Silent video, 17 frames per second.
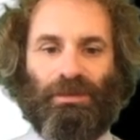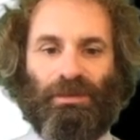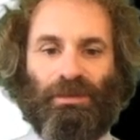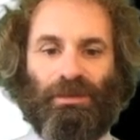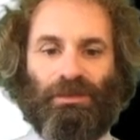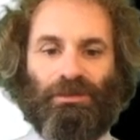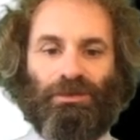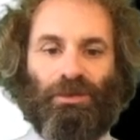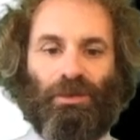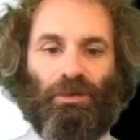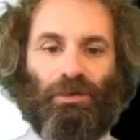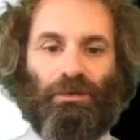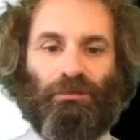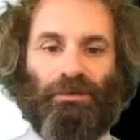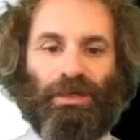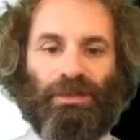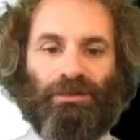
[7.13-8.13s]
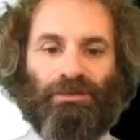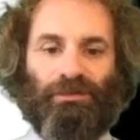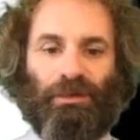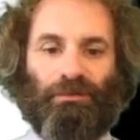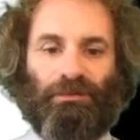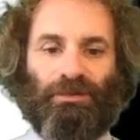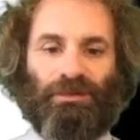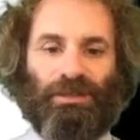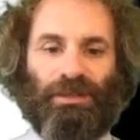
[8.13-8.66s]
So arrays
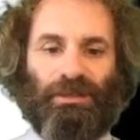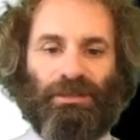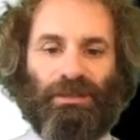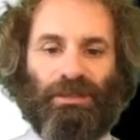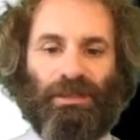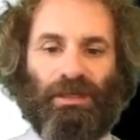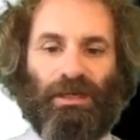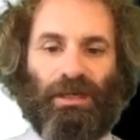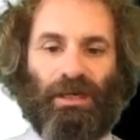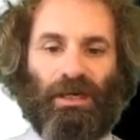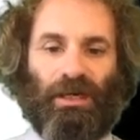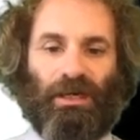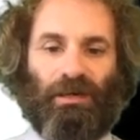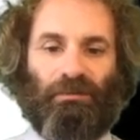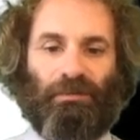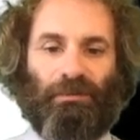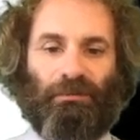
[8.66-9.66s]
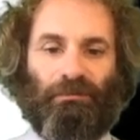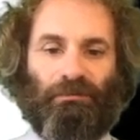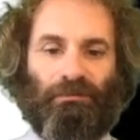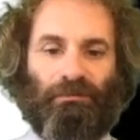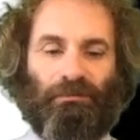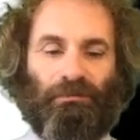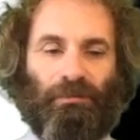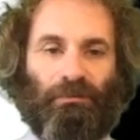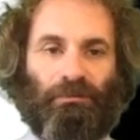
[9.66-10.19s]
represent
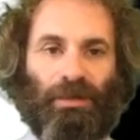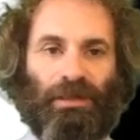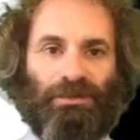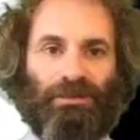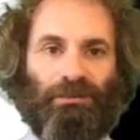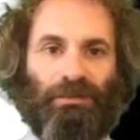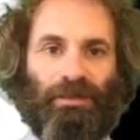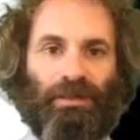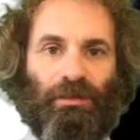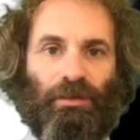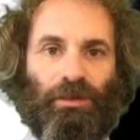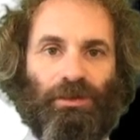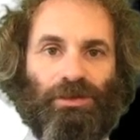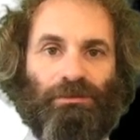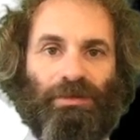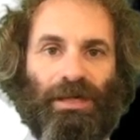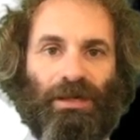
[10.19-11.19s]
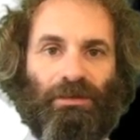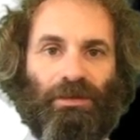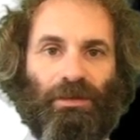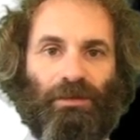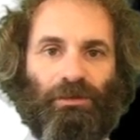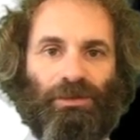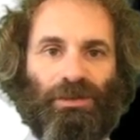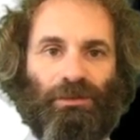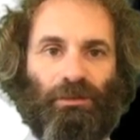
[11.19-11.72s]
possibly a large amount
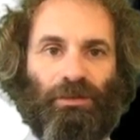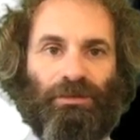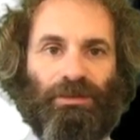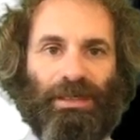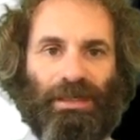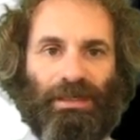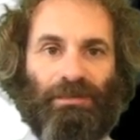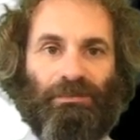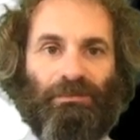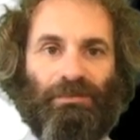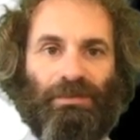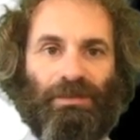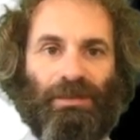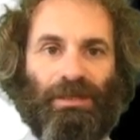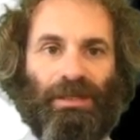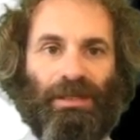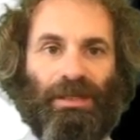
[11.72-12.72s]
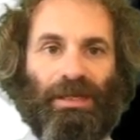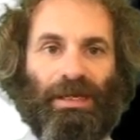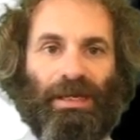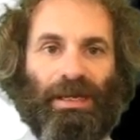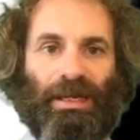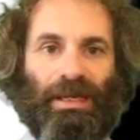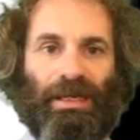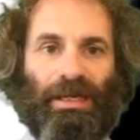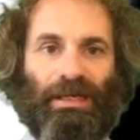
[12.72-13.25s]
of similar data,
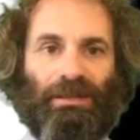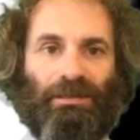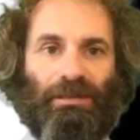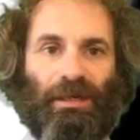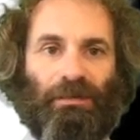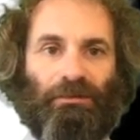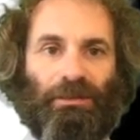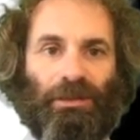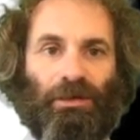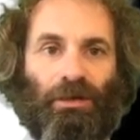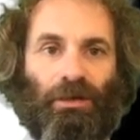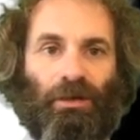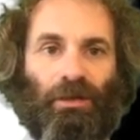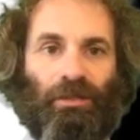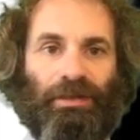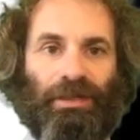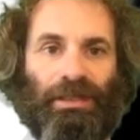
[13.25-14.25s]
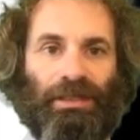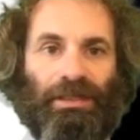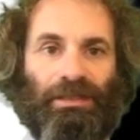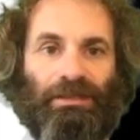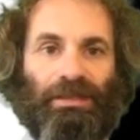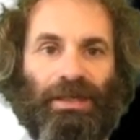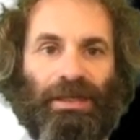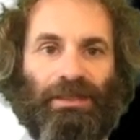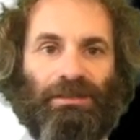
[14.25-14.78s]
and recall that the
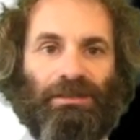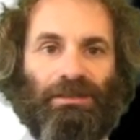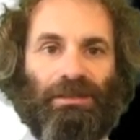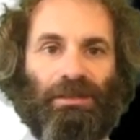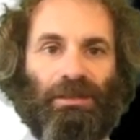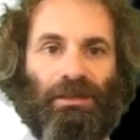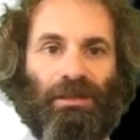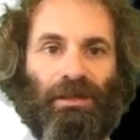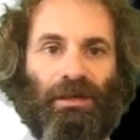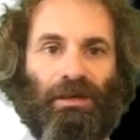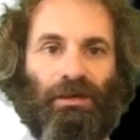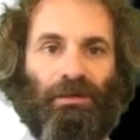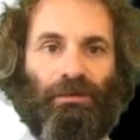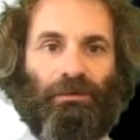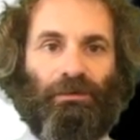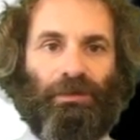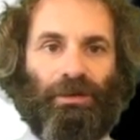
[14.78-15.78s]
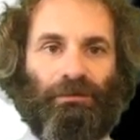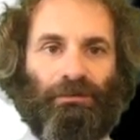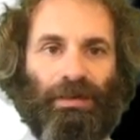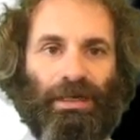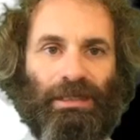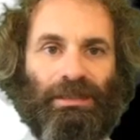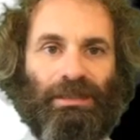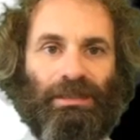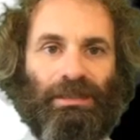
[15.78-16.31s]
index of an
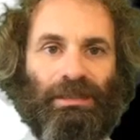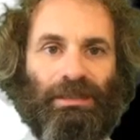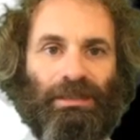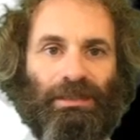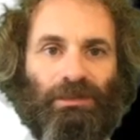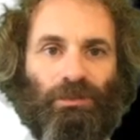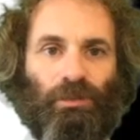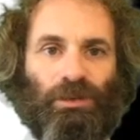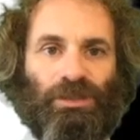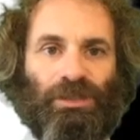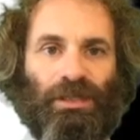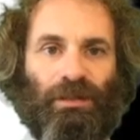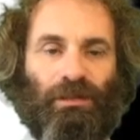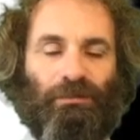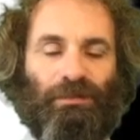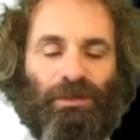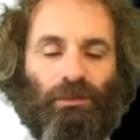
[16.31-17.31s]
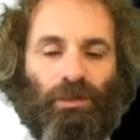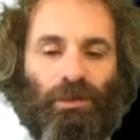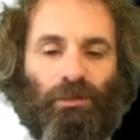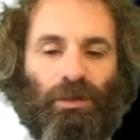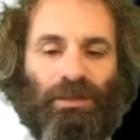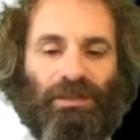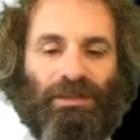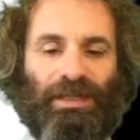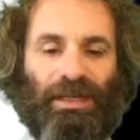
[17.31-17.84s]
array is which element we
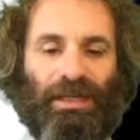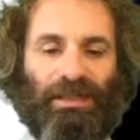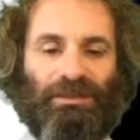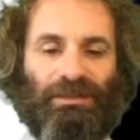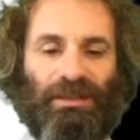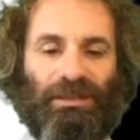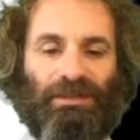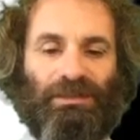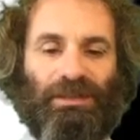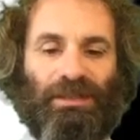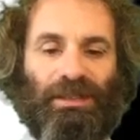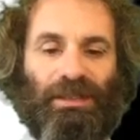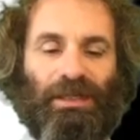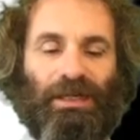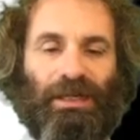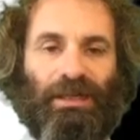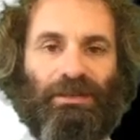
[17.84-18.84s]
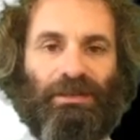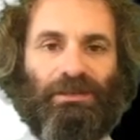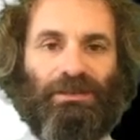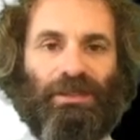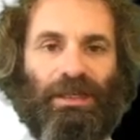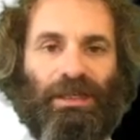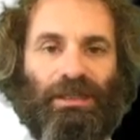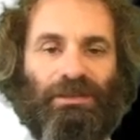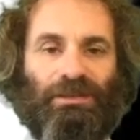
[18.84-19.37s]
want to access, and the
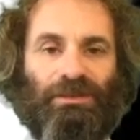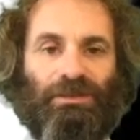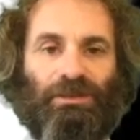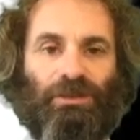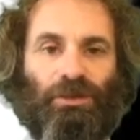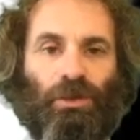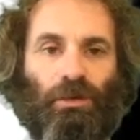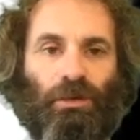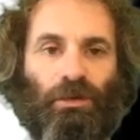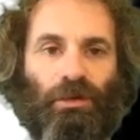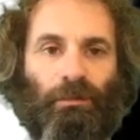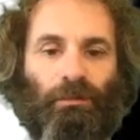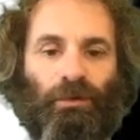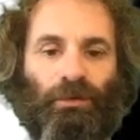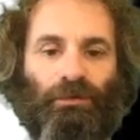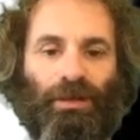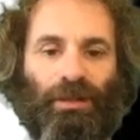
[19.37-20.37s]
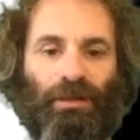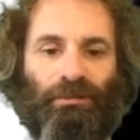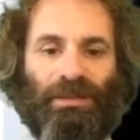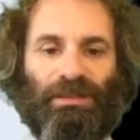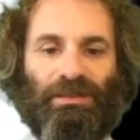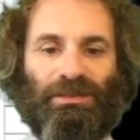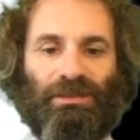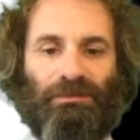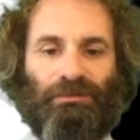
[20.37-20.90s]
size is the total number of elements.